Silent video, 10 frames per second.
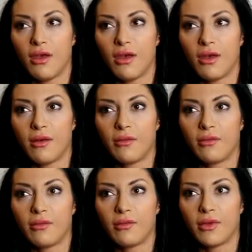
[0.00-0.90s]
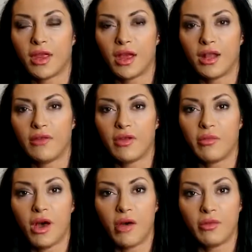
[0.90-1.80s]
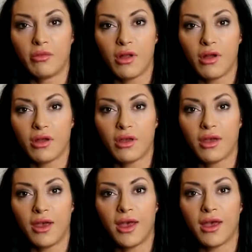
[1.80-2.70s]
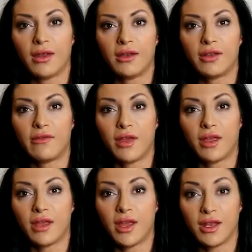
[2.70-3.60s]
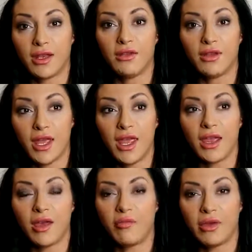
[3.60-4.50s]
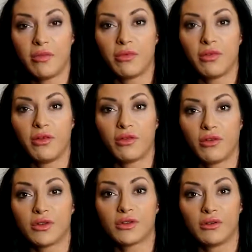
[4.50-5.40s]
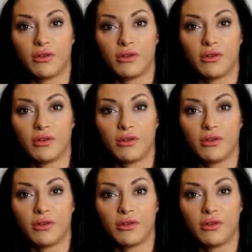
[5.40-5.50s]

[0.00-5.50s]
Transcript: Like, I live in an apartment block, and if I can hear people across the